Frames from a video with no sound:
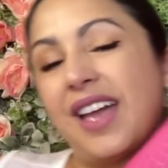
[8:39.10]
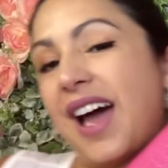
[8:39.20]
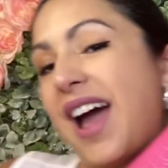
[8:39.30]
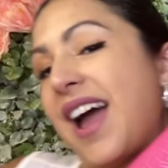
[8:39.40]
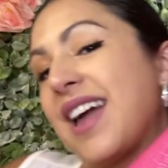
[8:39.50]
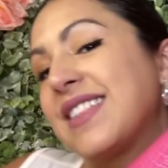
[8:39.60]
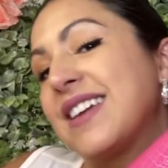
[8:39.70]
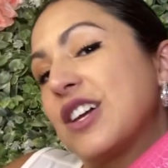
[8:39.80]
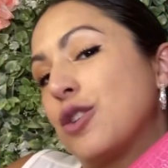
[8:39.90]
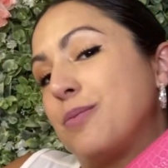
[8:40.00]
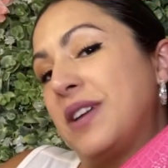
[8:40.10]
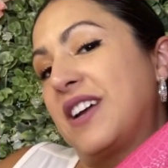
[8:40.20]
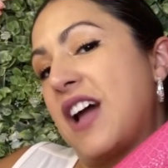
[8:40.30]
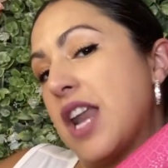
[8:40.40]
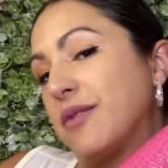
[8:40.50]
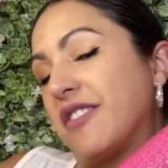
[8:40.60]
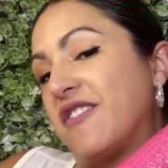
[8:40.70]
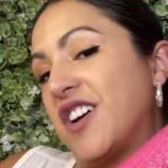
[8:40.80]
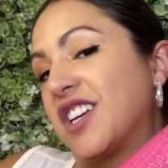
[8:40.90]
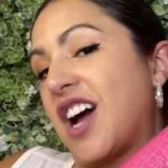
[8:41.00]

I, I think it'll be kind of a fun